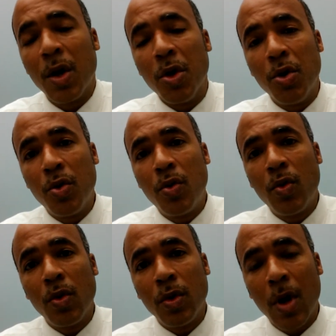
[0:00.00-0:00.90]
you
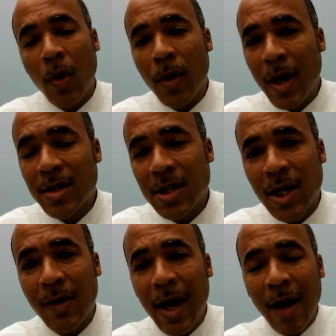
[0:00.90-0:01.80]
don't
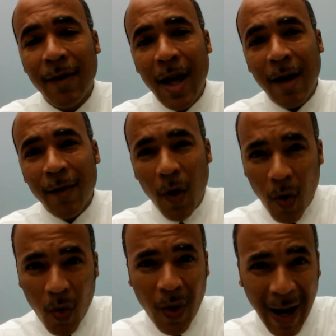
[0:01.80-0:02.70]
necessarily have to have the
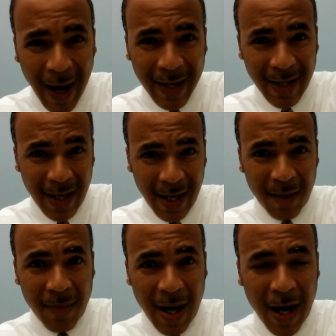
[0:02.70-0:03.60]
whole idea
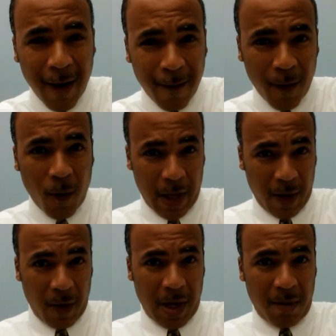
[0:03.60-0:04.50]
in mind from way,
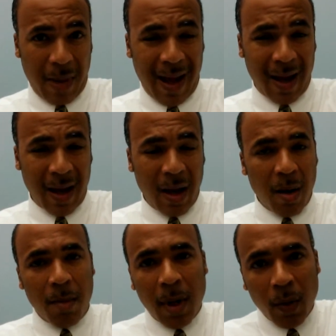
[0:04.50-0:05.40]
way back.
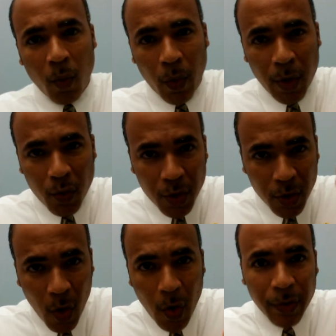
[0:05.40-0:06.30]
But when you
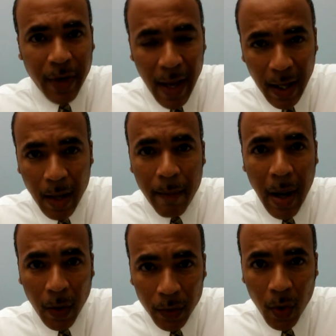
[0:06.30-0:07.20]
start thinking
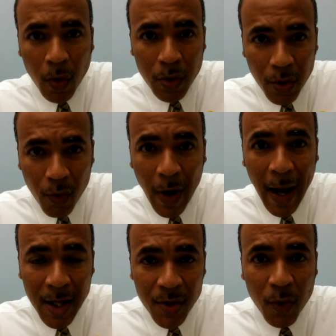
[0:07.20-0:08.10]
about those
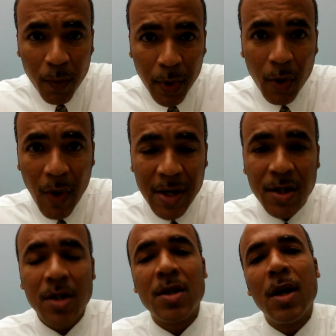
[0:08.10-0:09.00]
gradual
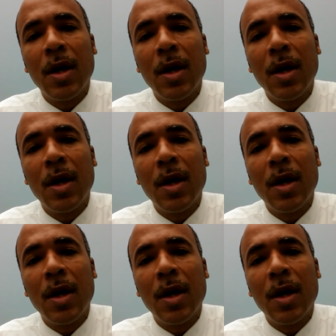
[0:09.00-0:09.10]
progressions,